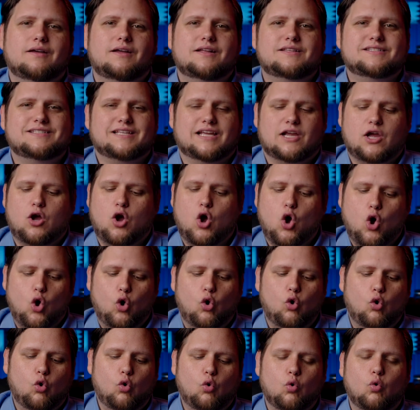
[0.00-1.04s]
It's like a
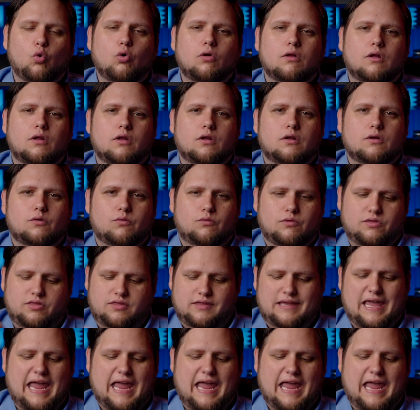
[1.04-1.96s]
hole with the